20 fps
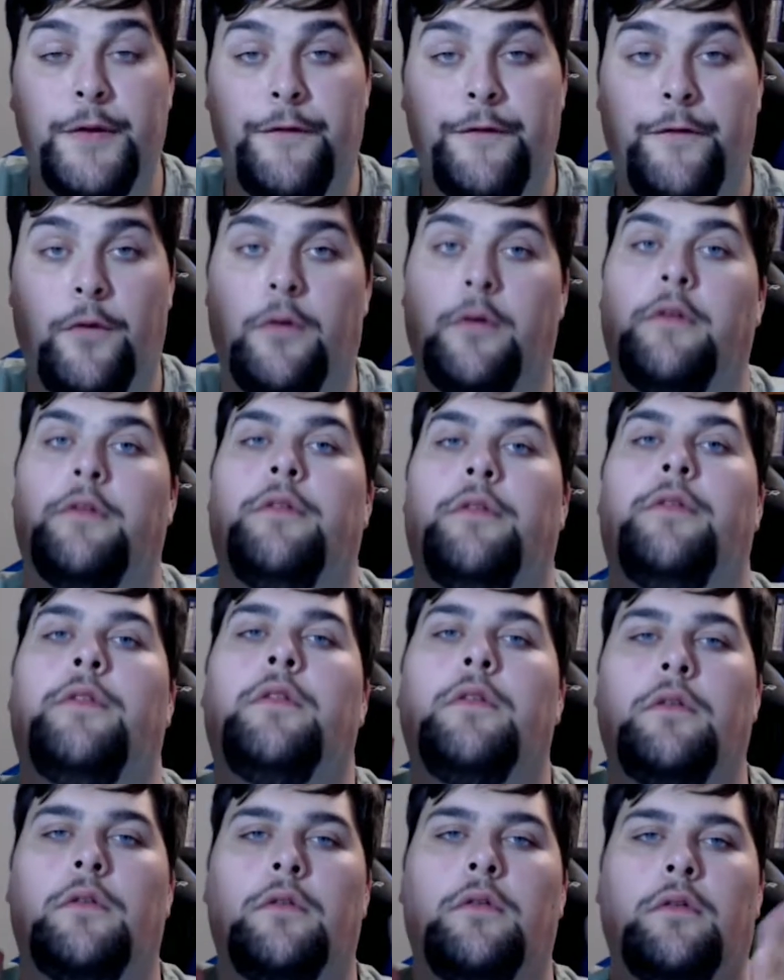forth
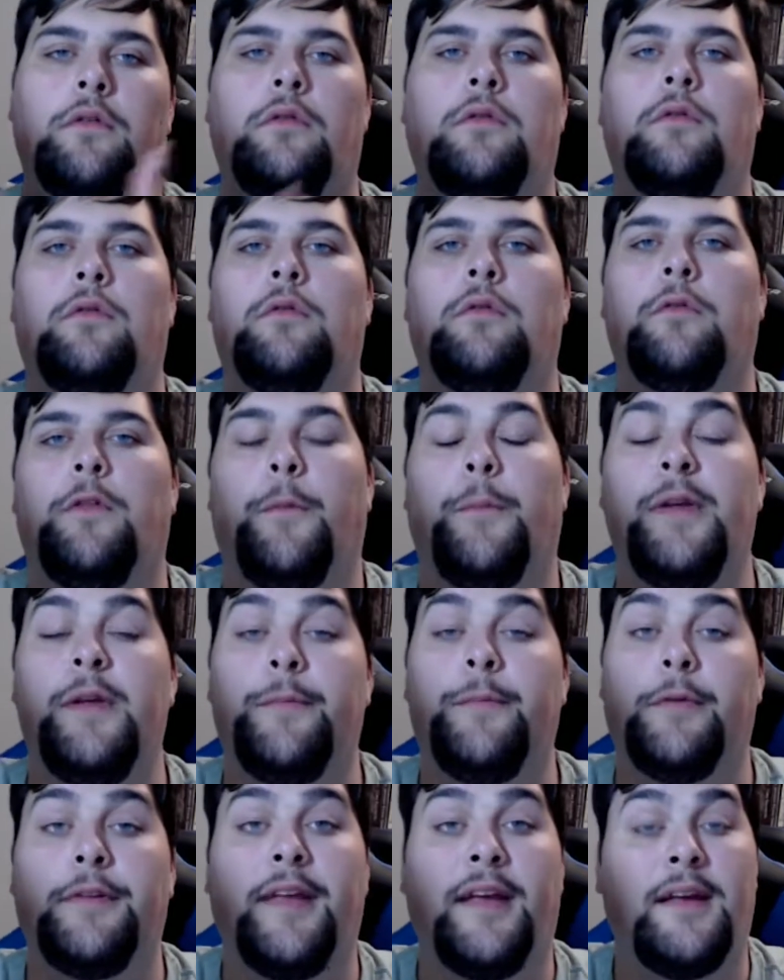to the
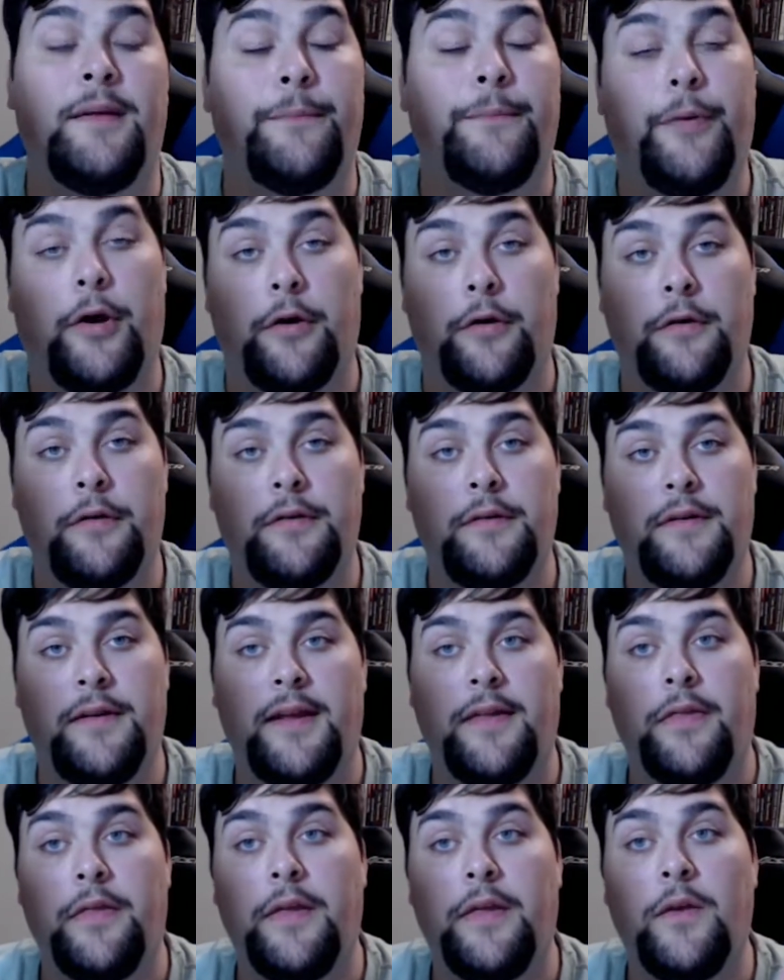people taking part
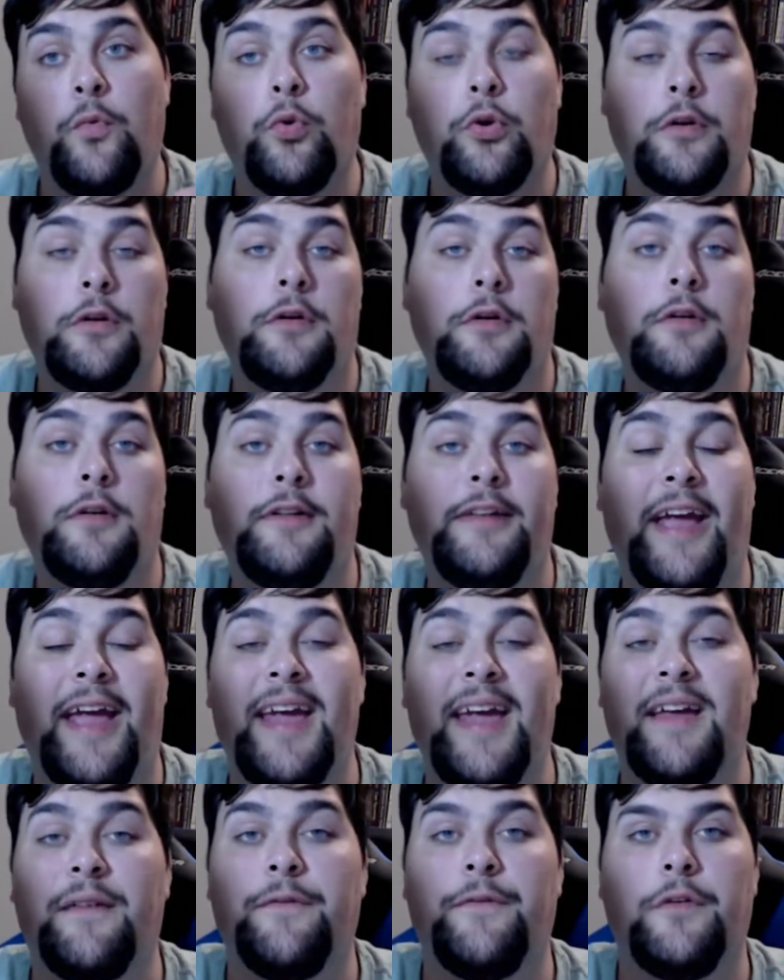in the World
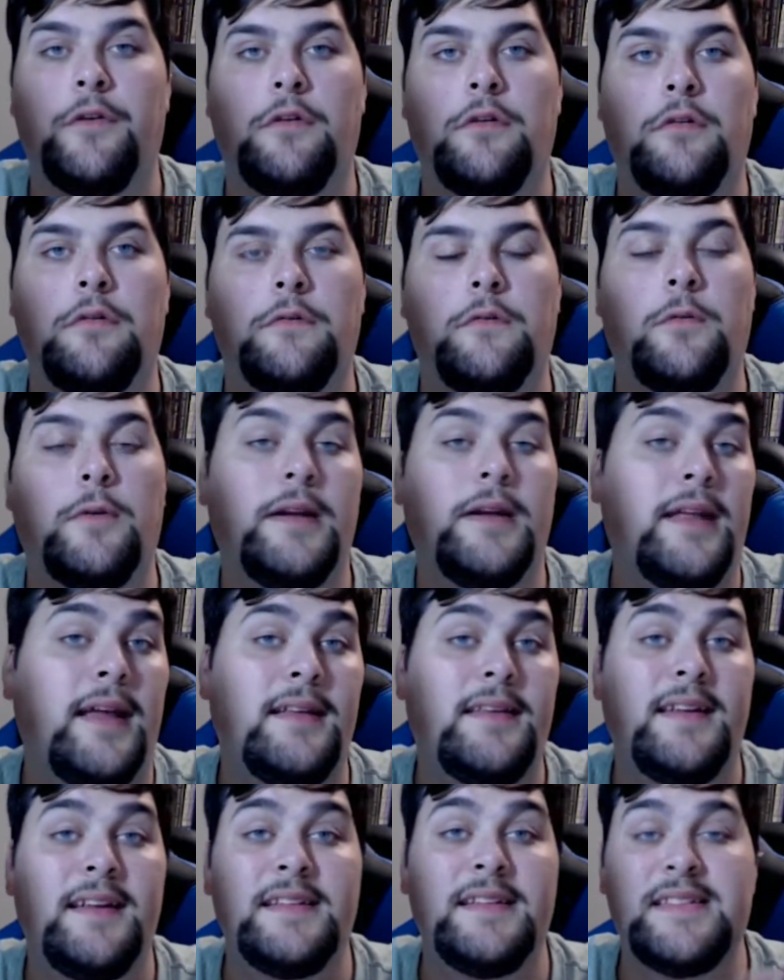Anvil
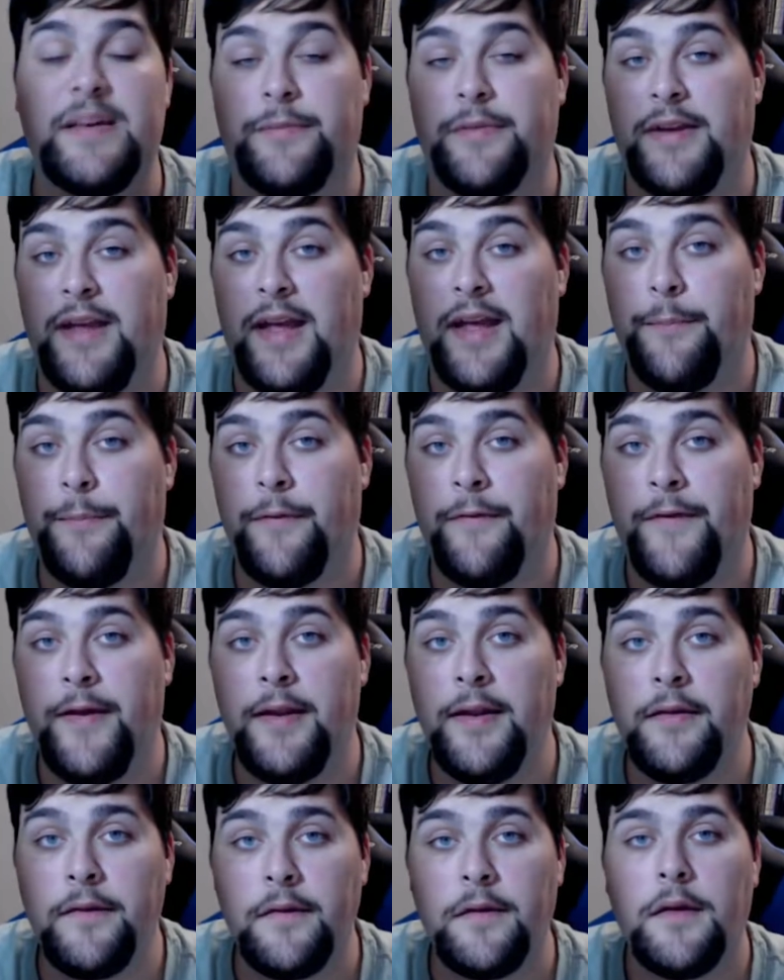2018 Summer Camp
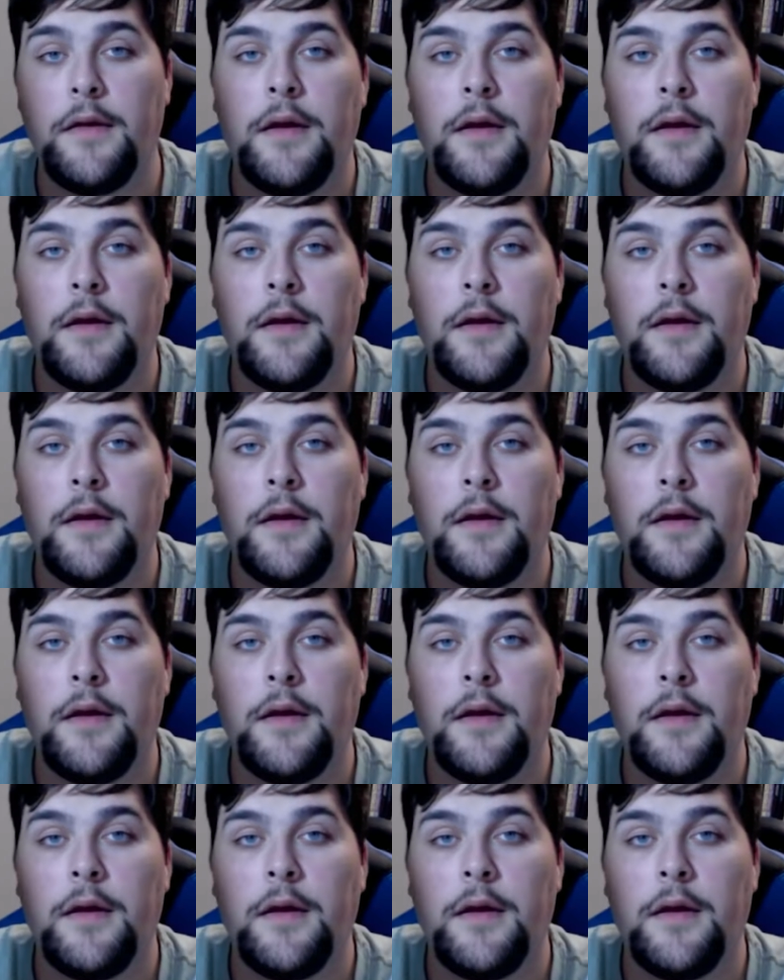event